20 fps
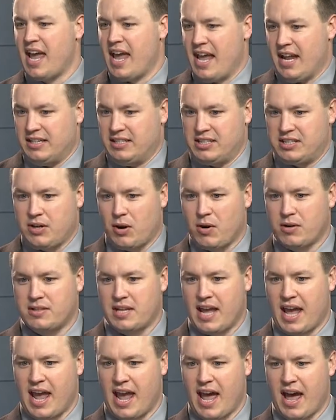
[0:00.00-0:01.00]
and start
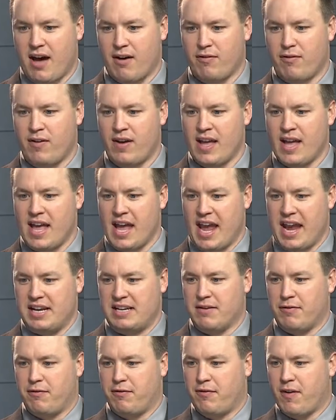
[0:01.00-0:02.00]
to have a
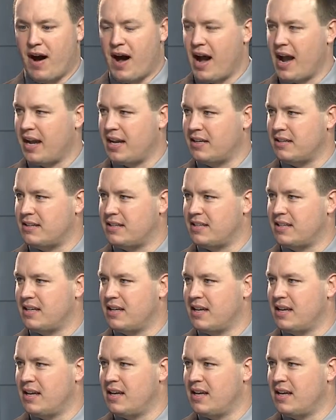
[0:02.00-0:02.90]
defined